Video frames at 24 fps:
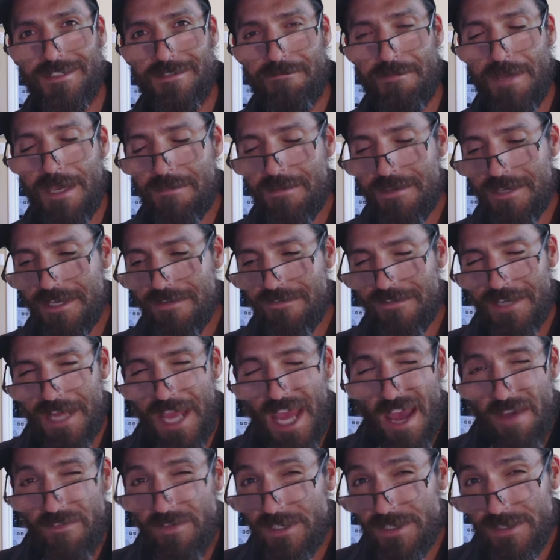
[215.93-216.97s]
Maybe even
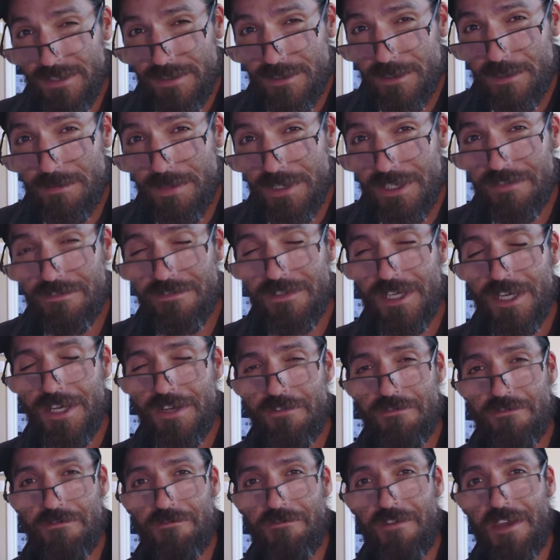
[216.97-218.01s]
having a little bit of
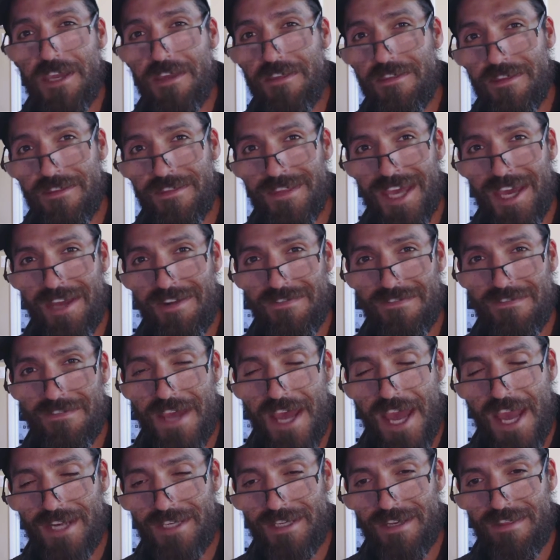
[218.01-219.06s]
faith in that
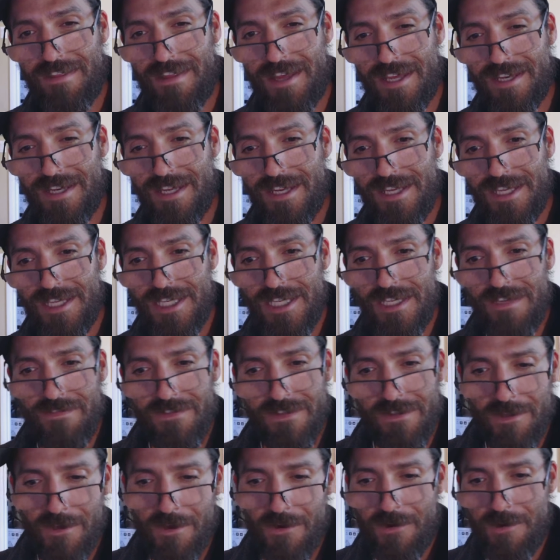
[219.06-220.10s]
fact that
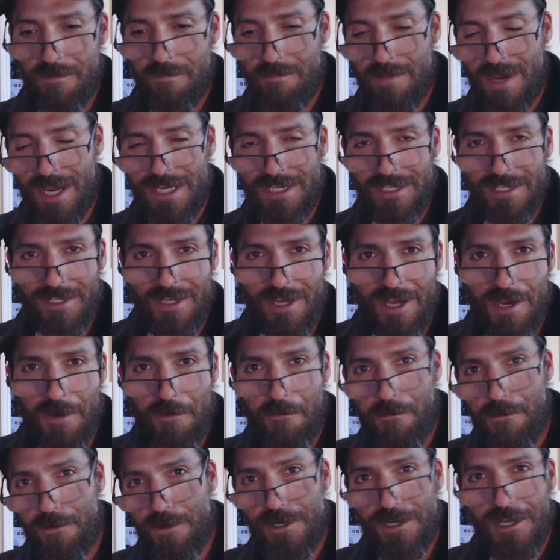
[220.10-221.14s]
even though it might
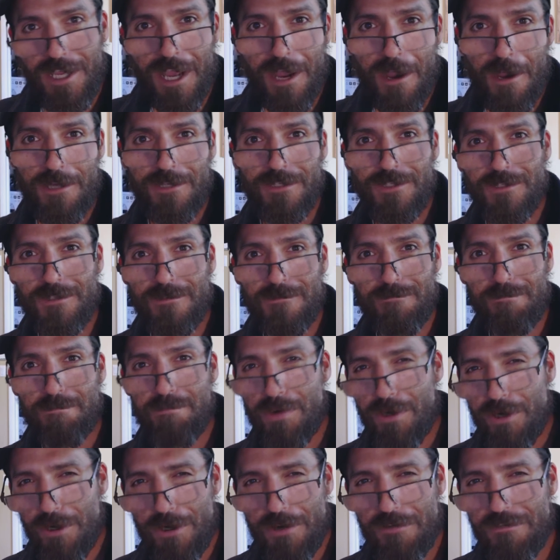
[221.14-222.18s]
not work out
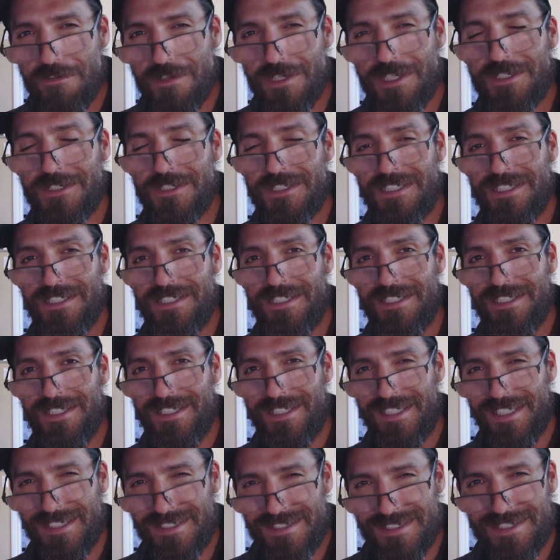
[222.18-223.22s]
perfectly,
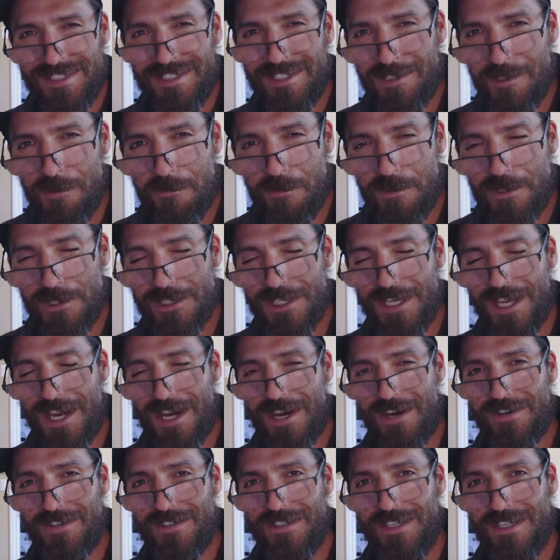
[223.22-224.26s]
it's going to work
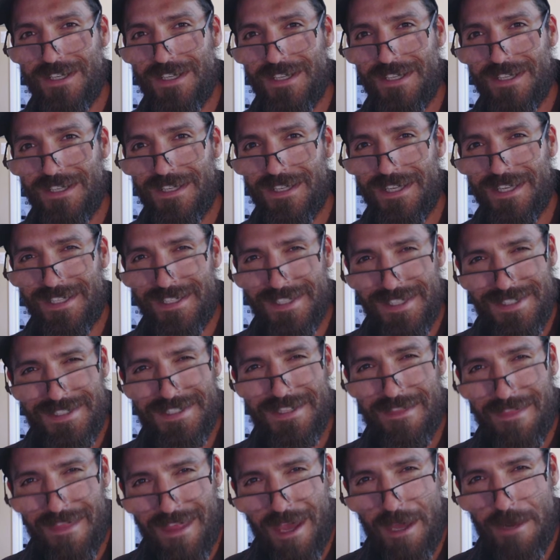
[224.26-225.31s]
out. And
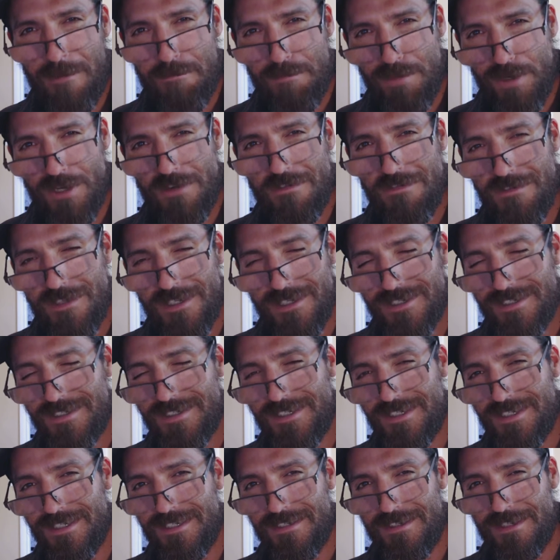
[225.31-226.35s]
isn't that perfect?
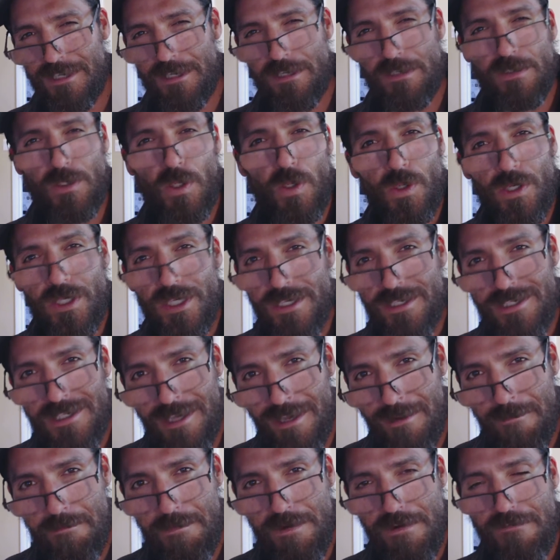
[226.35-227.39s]
The glorious
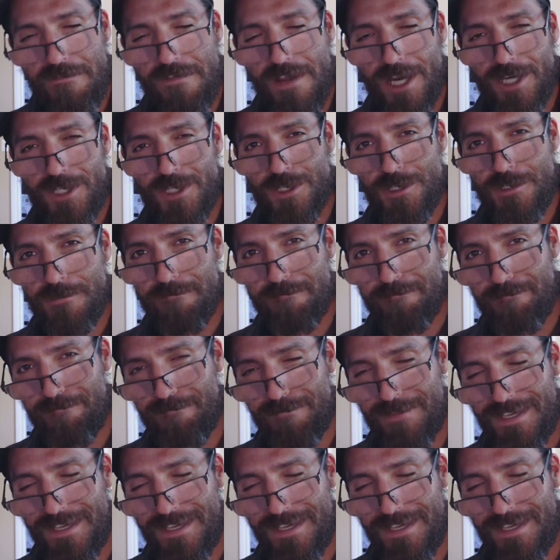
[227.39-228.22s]
imperfection.